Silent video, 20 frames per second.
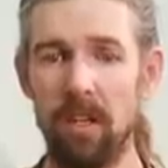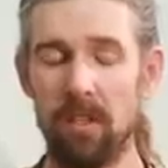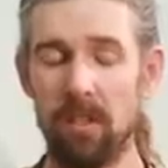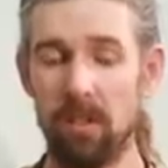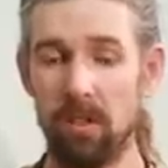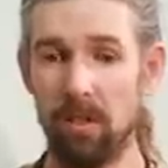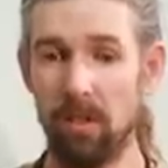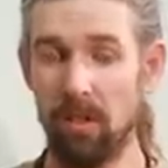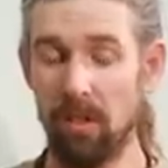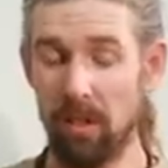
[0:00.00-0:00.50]

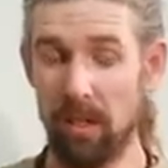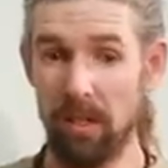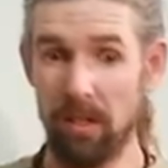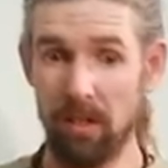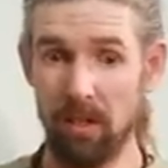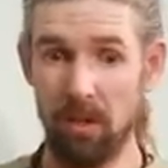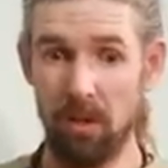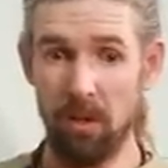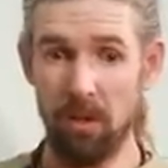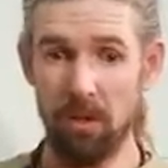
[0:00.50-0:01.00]
to look at
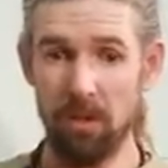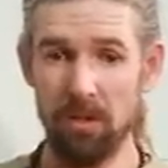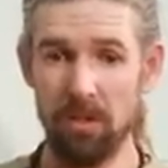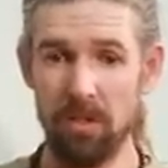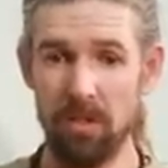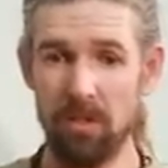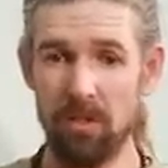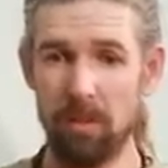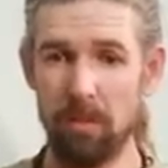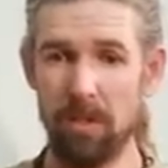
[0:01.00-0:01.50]
the whole
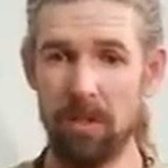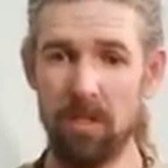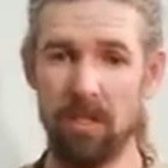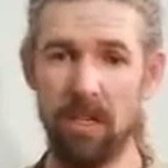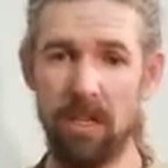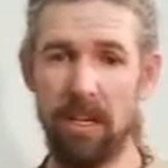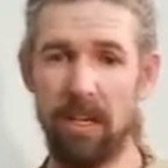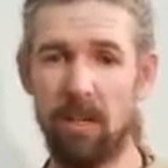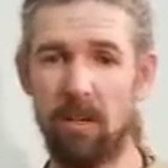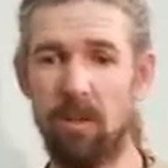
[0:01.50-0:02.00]
system and
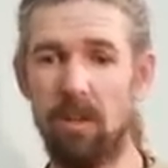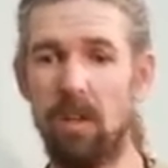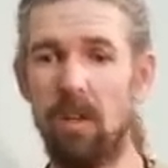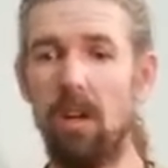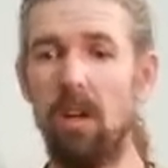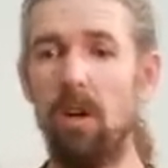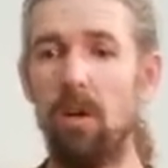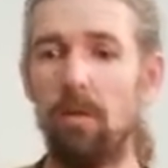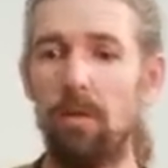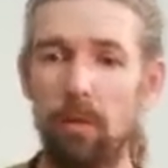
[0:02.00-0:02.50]
see how,
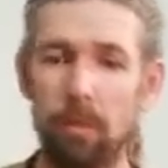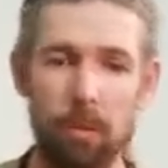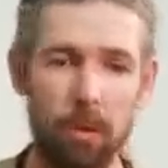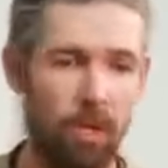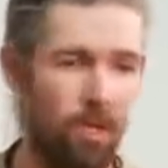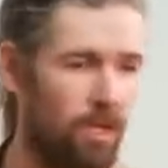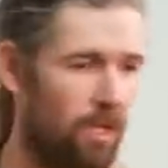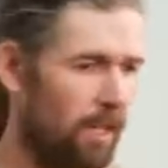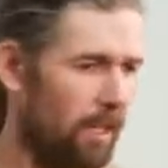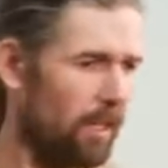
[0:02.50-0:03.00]
oh, if you
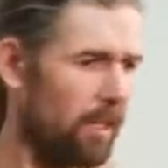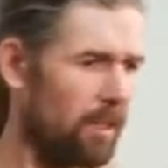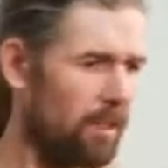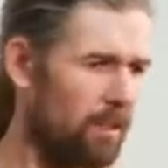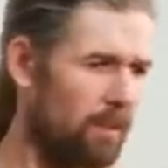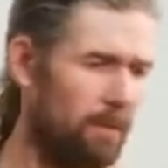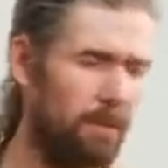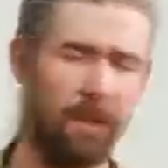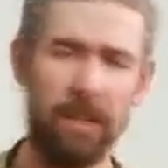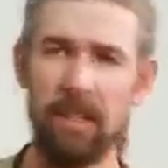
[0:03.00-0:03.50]
push here, it's
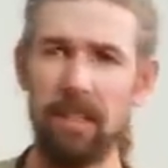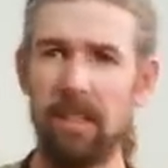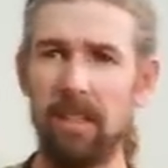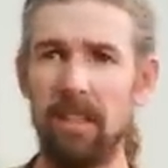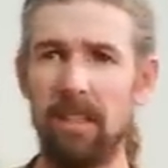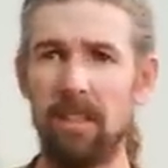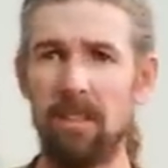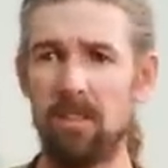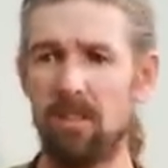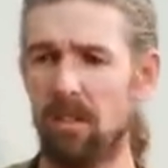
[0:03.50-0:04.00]
affecting
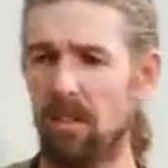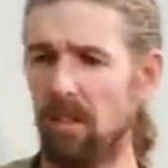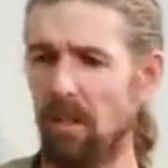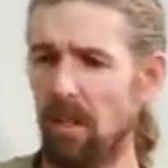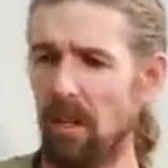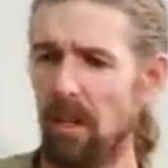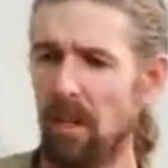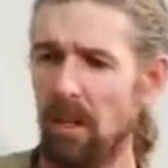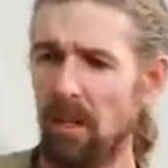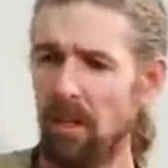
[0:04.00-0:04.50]
this. So
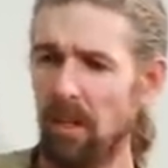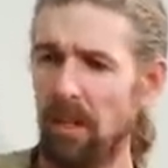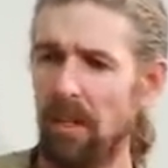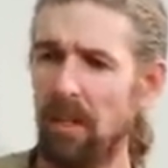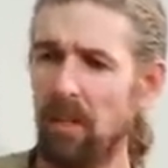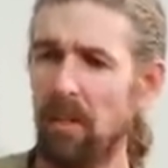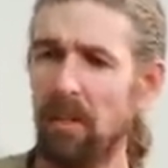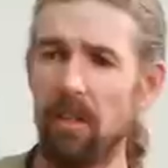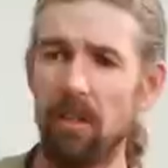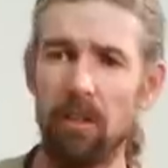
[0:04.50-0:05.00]

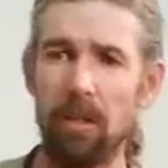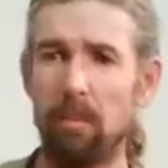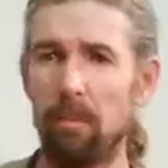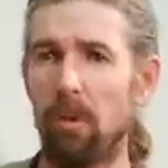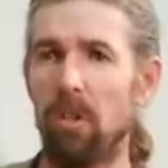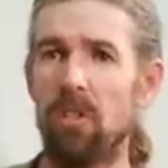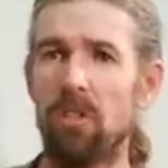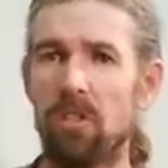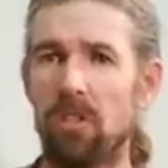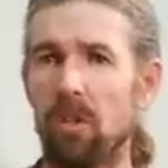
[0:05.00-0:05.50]
here you can only
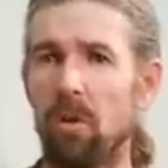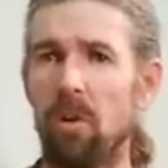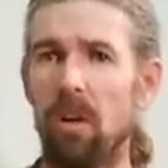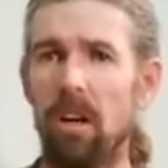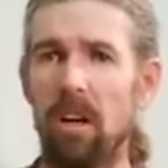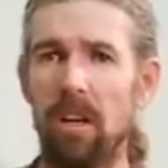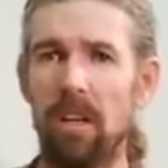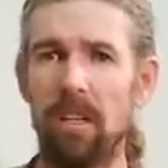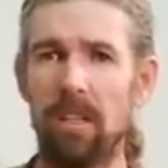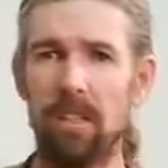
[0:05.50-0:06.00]
push so
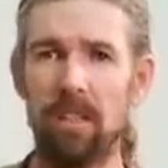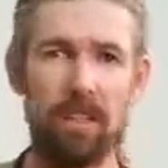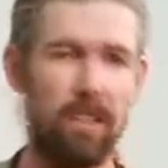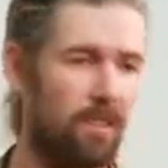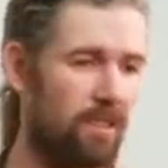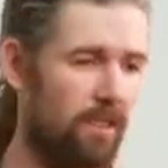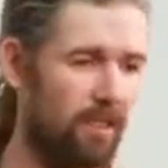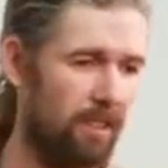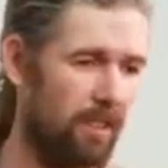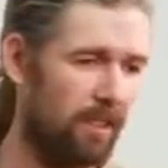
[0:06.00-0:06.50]
hard,
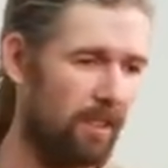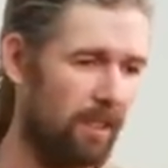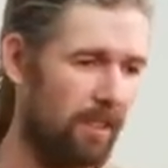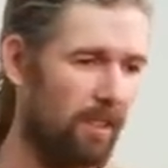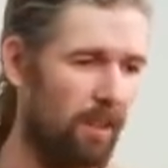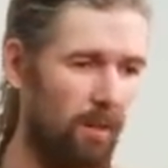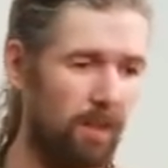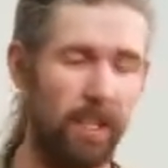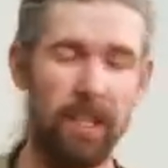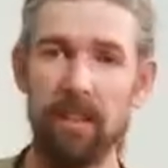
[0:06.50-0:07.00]
because
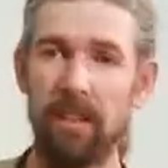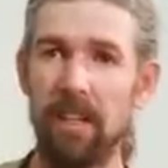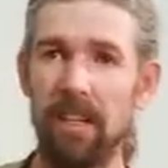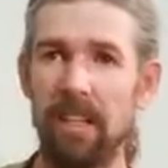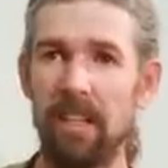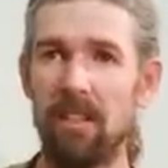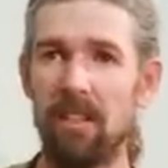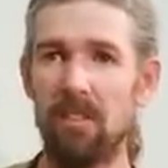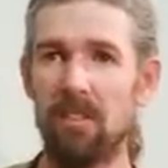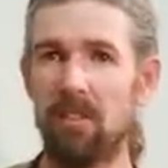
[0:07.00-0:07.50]
over here they
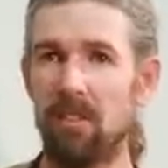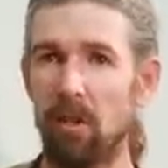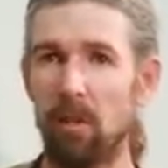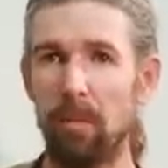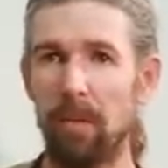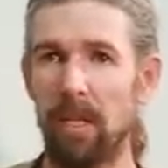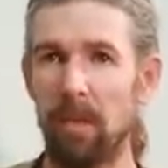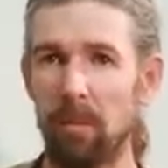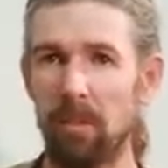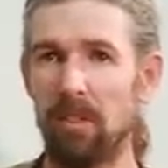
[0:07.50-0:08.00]
need to still
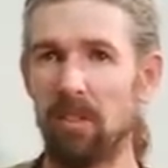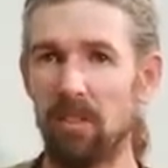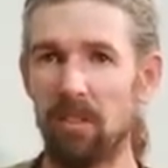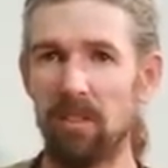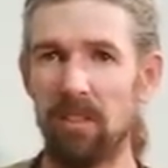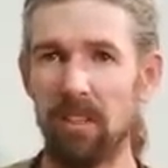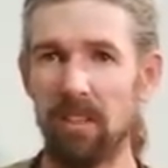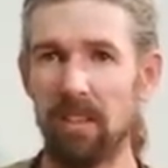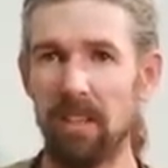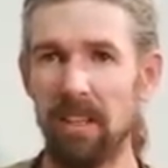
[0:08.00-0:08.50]
be able to do
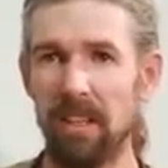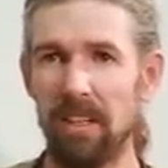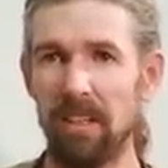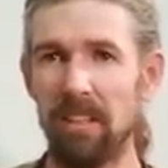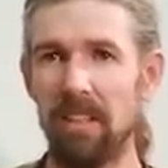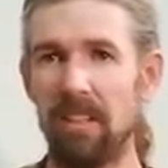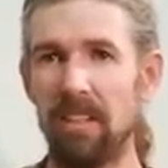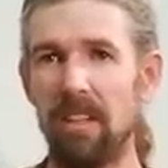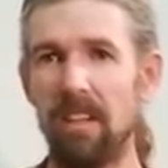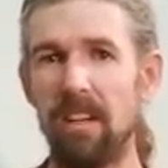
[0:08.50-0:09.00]
their thing.
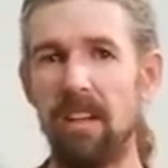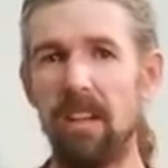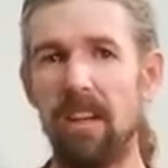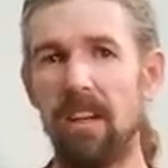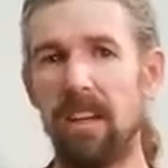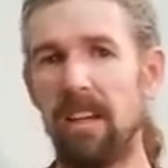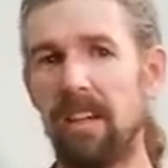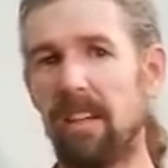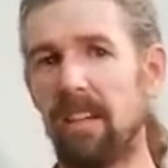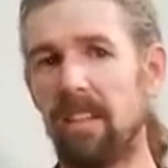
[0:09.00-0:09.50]

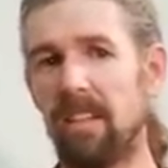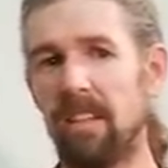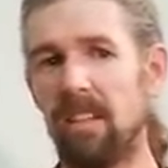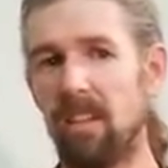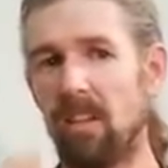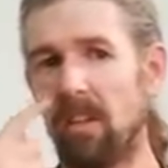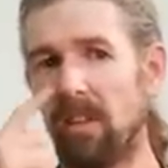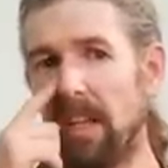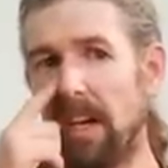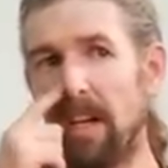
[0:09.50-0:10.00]
And
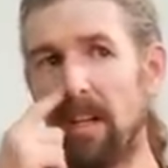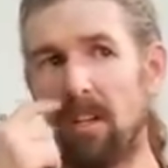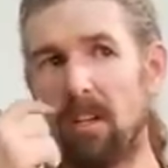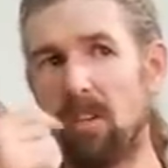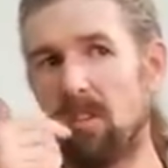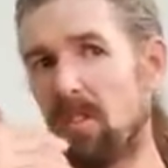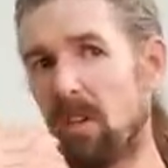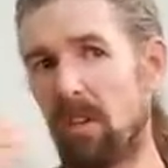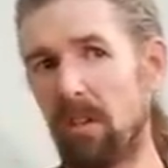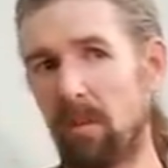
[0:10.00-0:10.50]
that
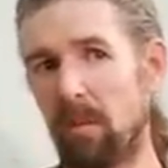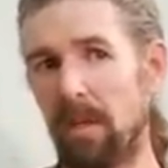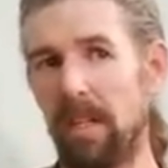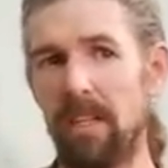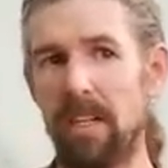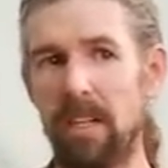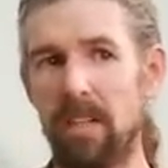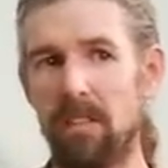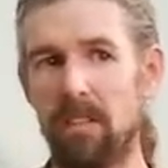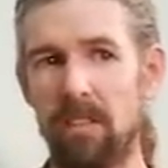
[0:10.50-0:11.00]
goes all the way
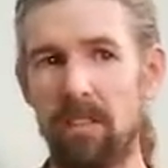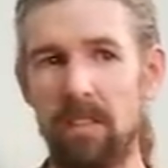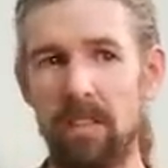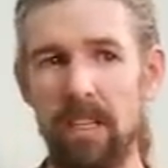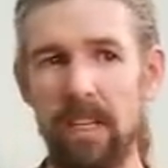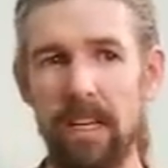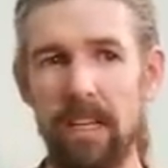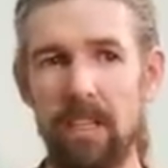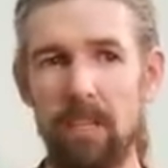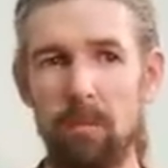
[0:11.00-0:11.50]
down to
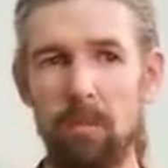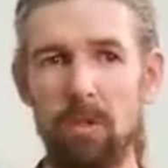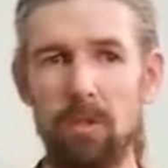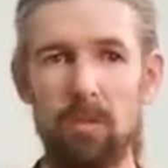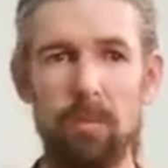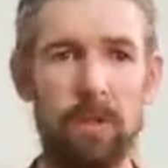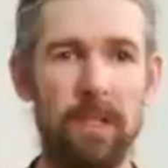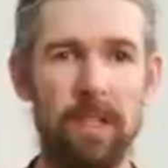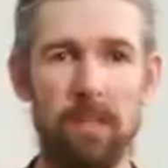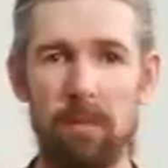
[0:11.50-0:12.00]
the animals
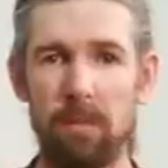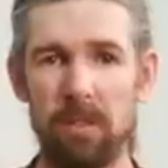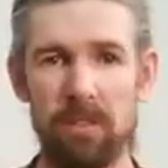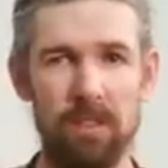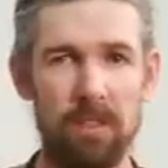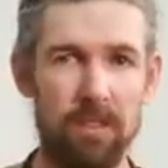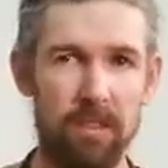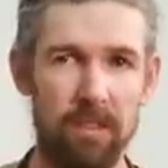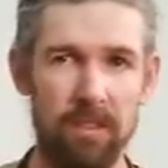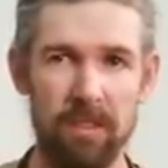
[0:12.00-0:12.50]
being able to
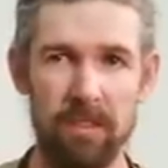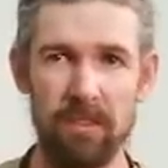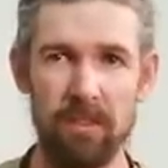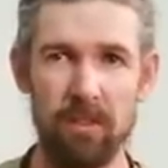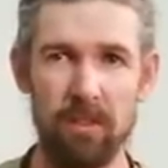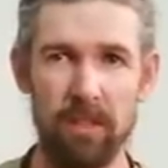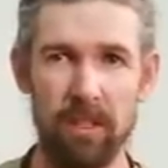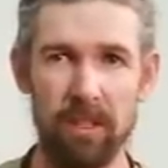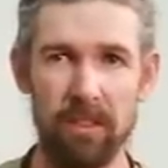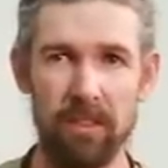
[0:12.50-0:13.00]
just
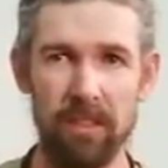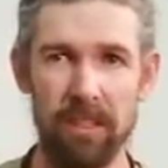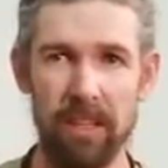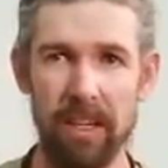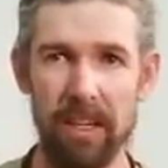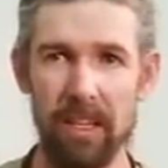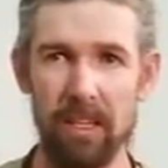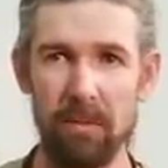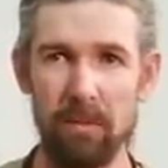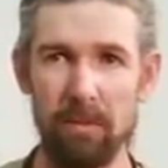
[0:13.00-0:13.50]
do their
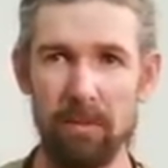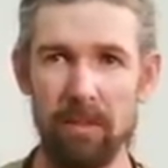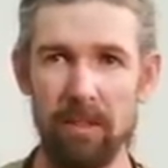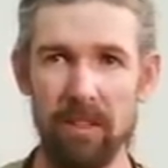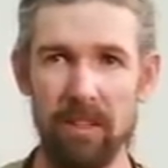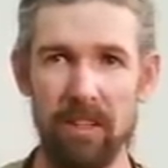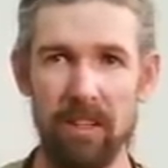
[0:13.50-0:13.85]
life,